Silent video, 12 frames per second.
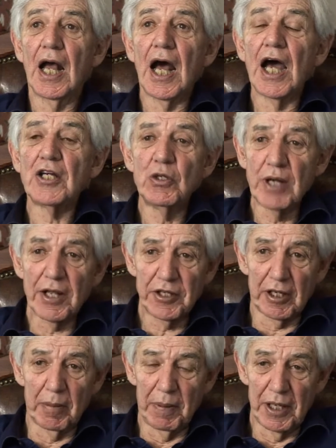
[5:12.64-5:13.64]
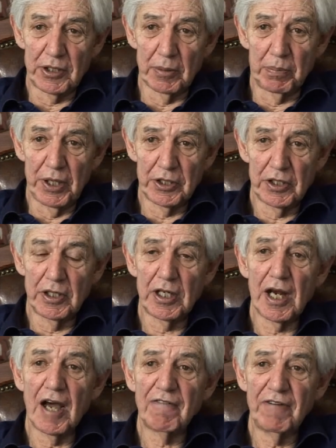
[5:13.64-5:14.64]
I knew nothing about depression,
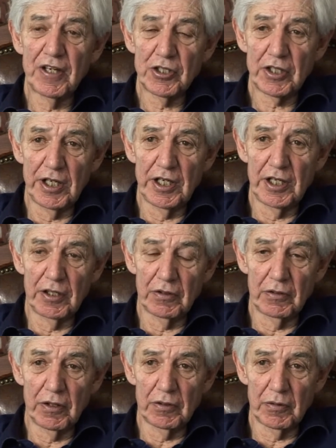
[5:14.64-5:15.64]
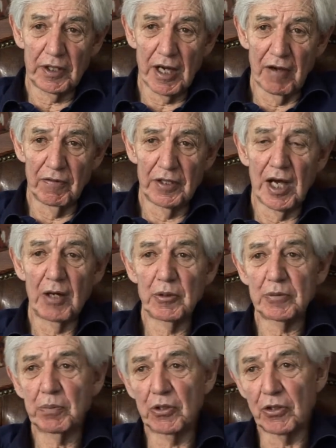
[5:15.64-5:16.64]
and I eventually re recovered. I
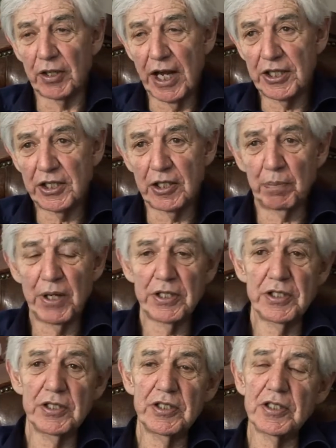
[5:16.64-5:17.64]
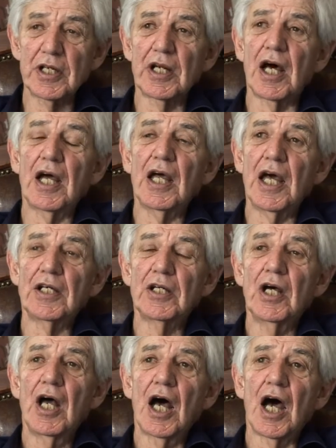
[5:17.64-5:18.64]
was put on antidepressants, and I had
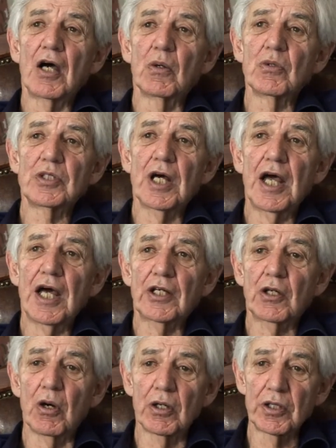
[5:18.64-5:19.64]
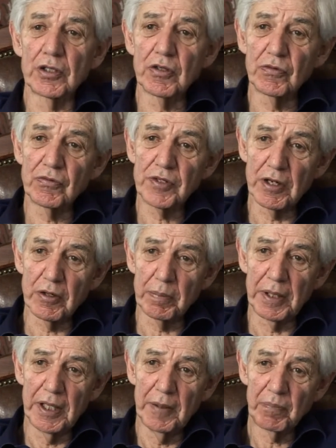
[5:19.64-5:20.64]
I also had cognitive
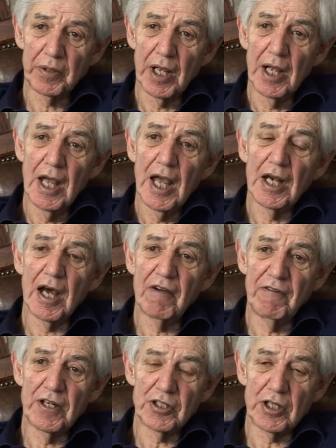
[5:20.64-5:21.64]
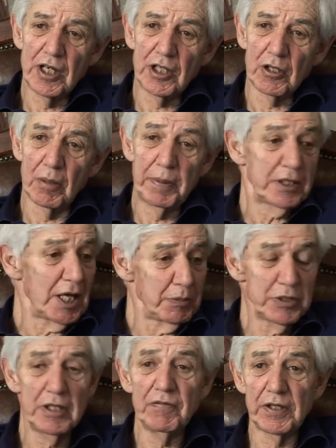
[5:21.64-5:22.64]
therapy, and I eventually got better. I
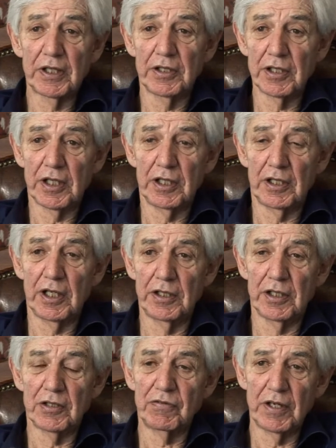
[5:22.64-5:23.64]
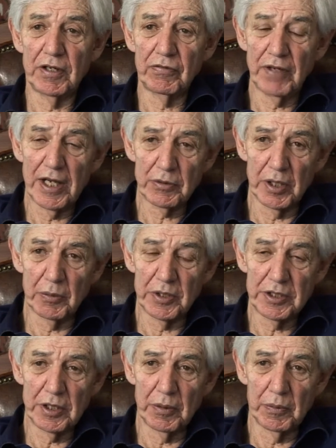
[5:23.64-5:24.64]
was living in the in, in this very flat where
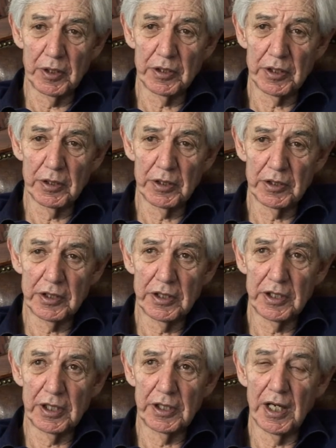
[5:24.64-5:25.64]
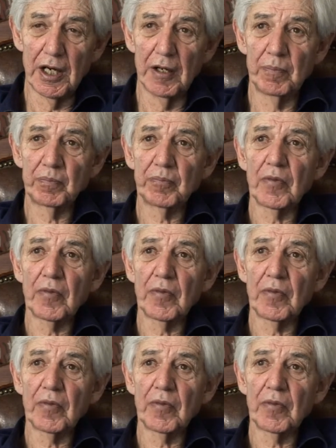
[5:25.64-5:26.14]
we're sit, uh, sitting now,